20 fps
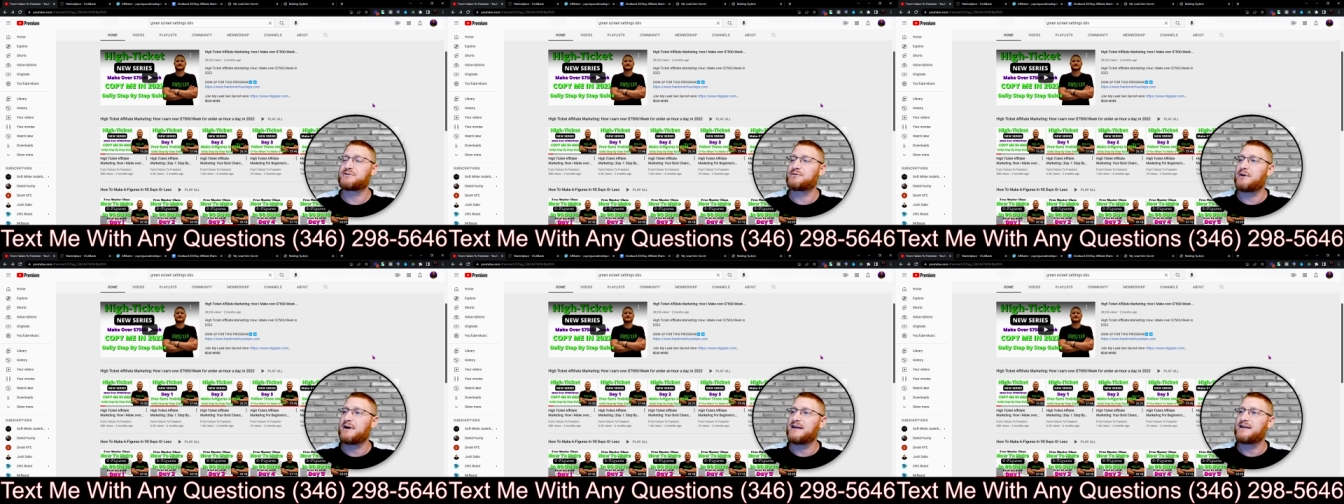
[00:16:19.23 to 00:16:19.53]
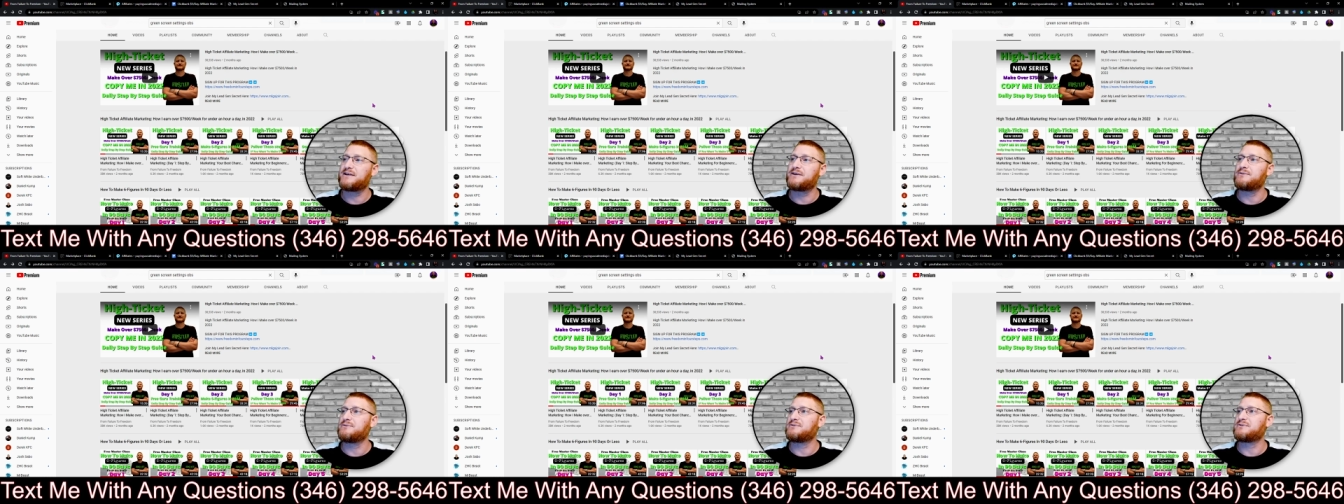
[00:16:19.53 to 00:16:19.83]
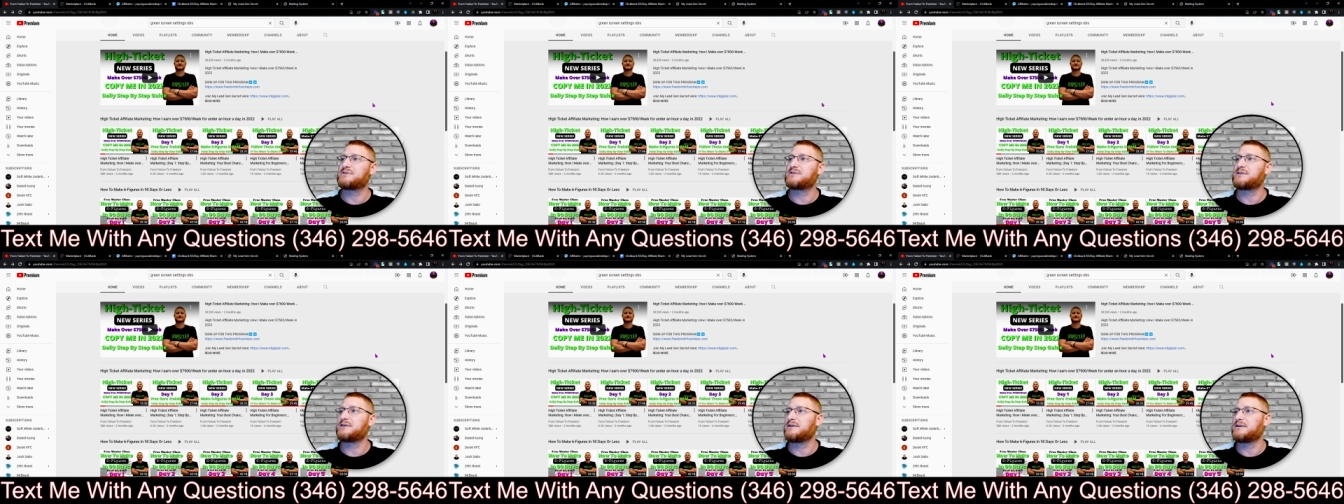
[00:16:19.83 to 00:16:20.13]
So I
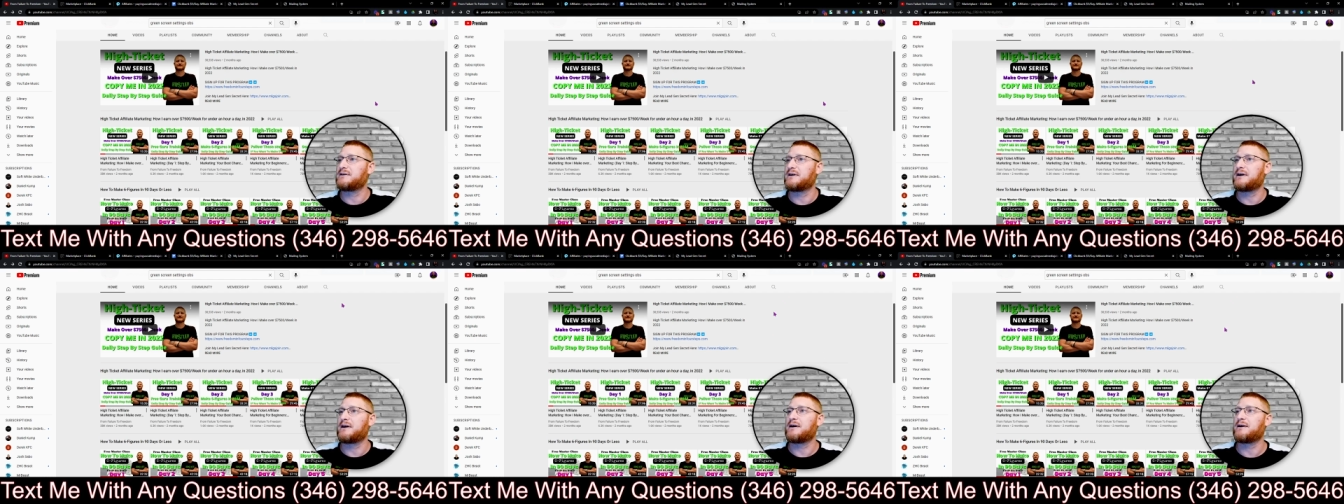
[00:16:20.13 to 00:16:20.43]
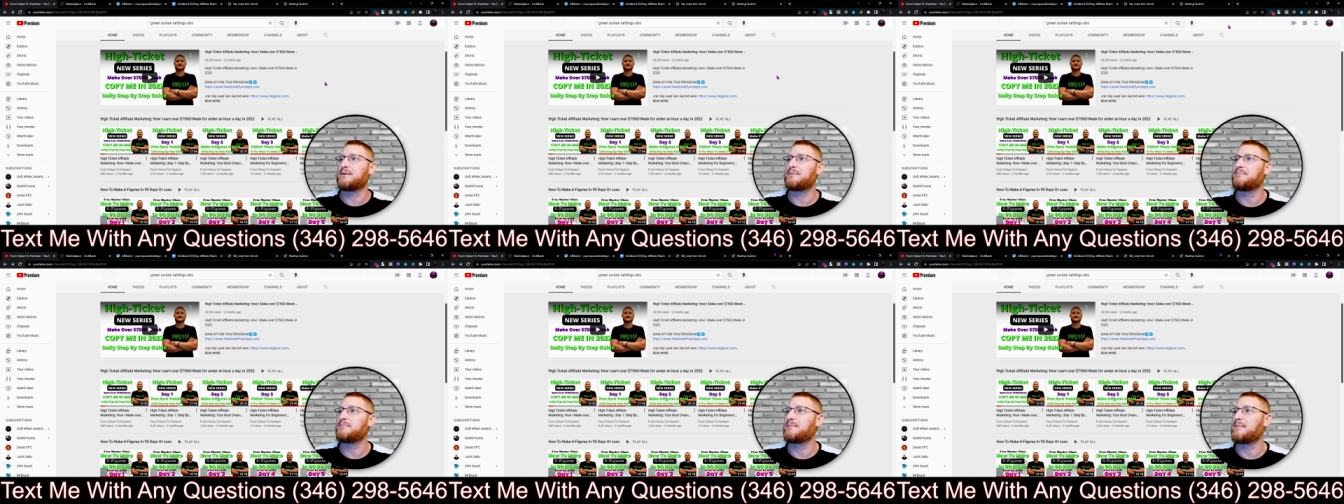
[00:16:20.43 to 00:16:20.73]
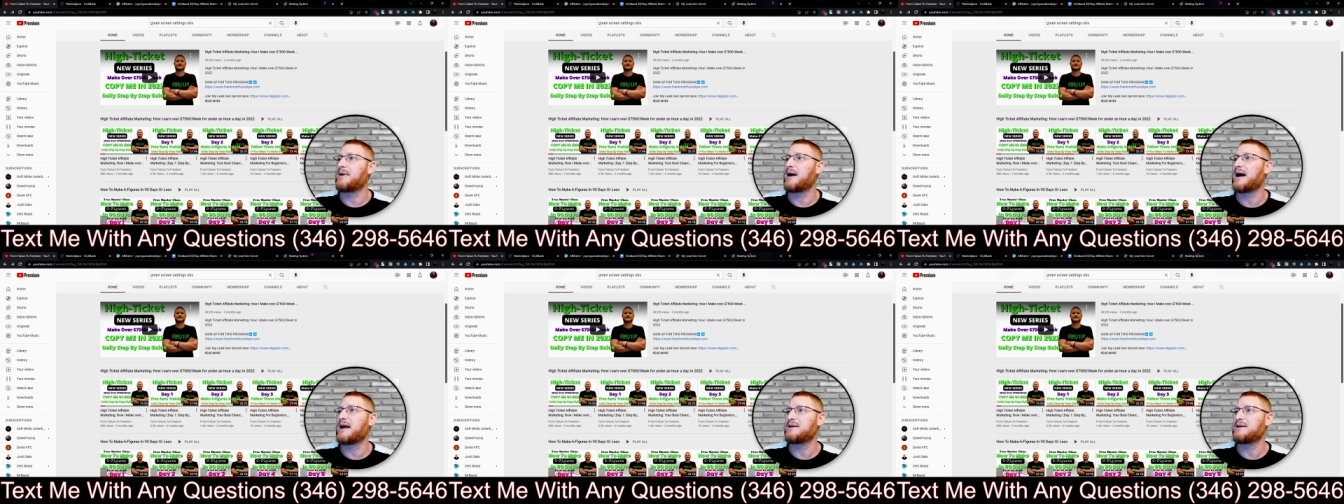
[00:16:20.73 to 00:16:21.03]
use
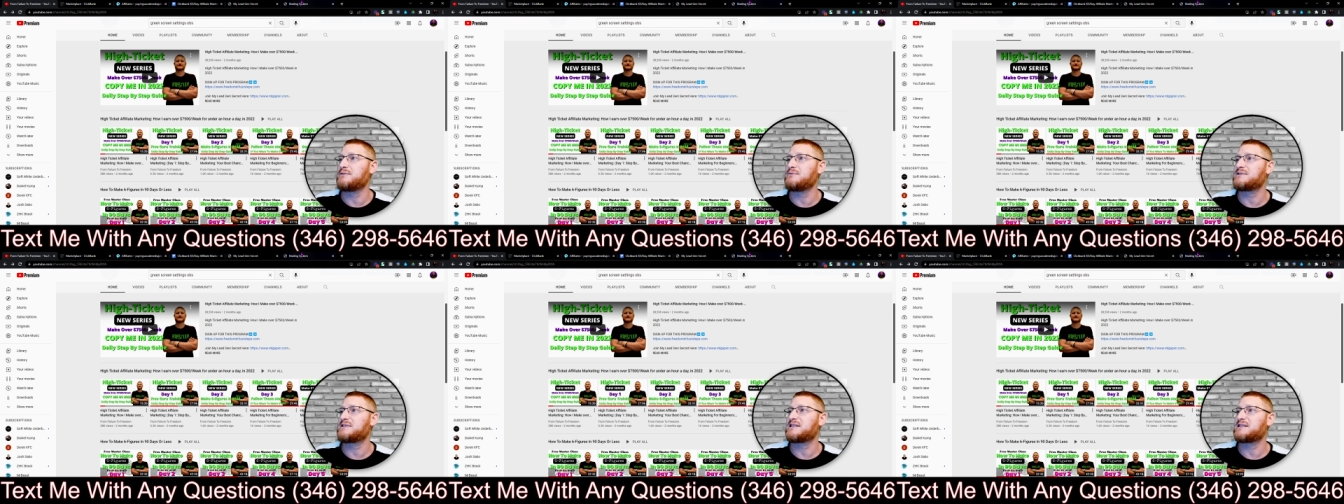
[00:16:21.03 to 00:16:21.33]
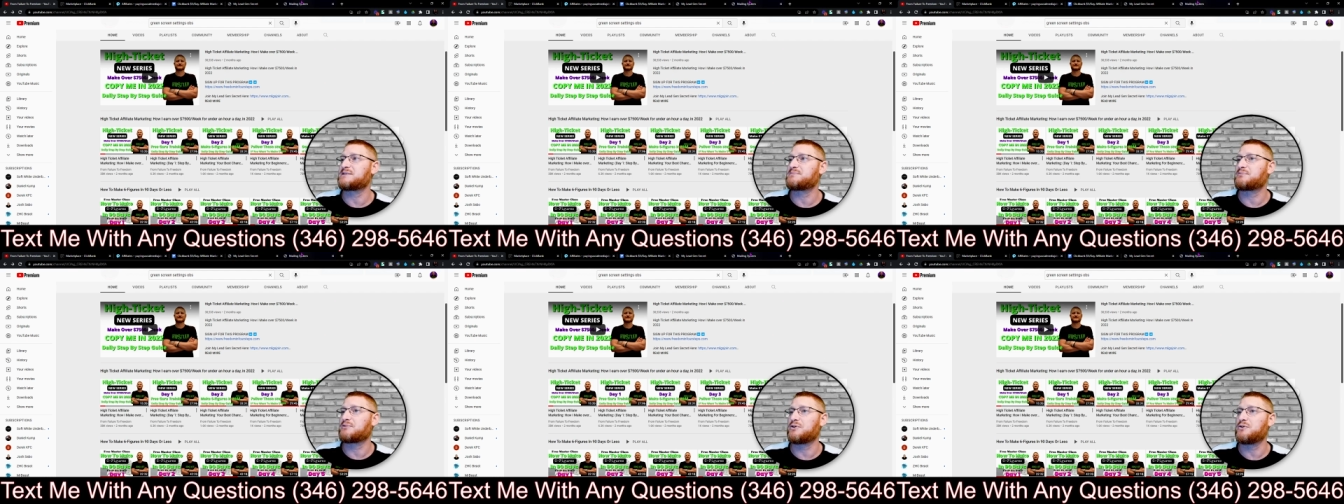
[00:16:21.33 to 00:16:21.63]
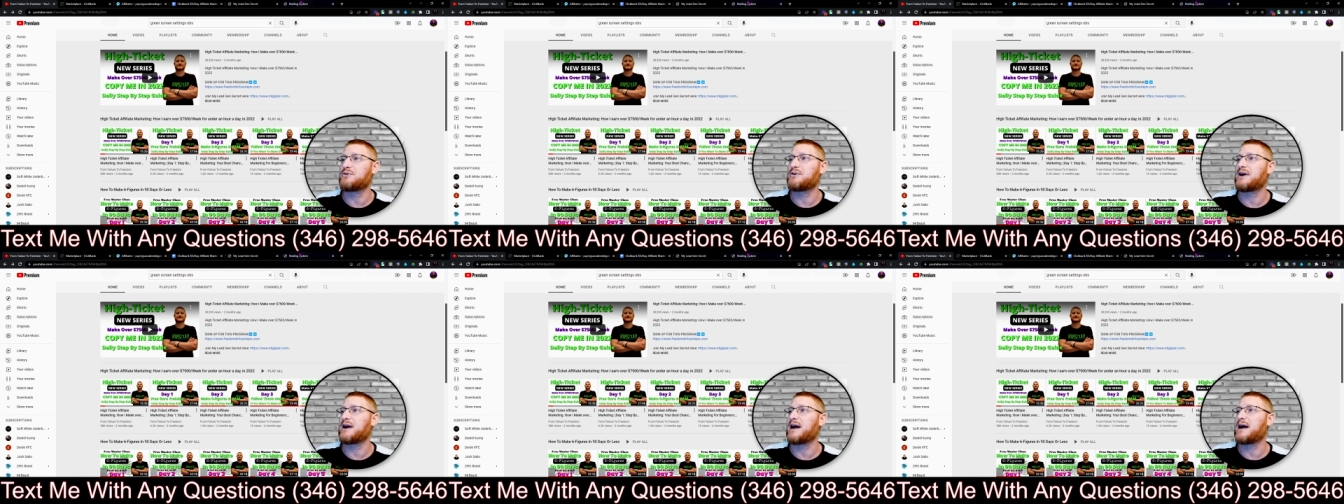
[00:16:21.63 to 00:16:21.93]
this
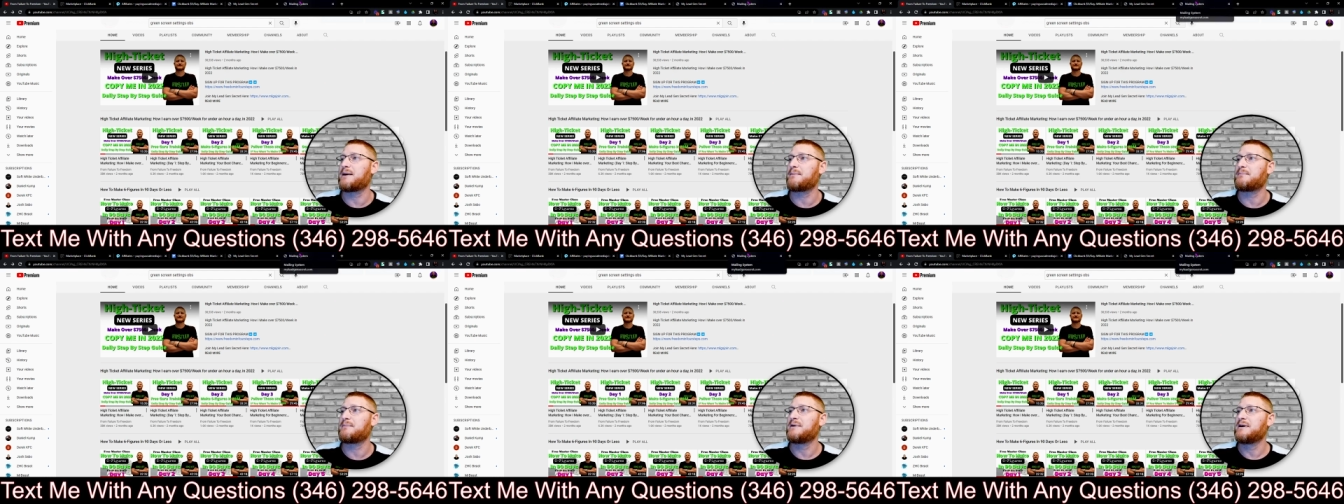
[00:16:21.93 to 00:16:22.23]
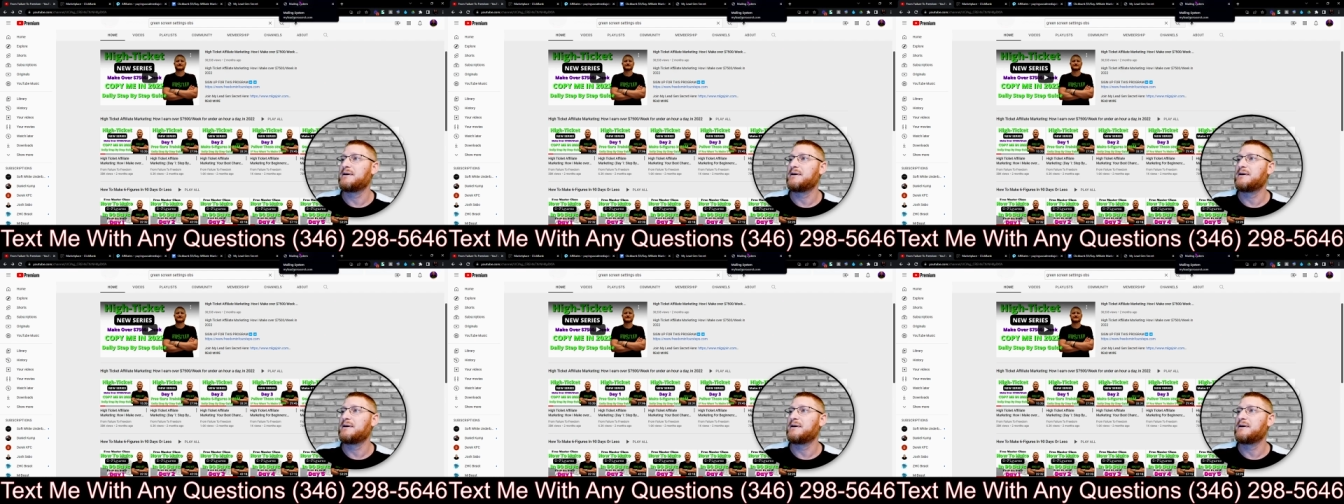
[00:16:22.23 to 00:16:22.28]
program,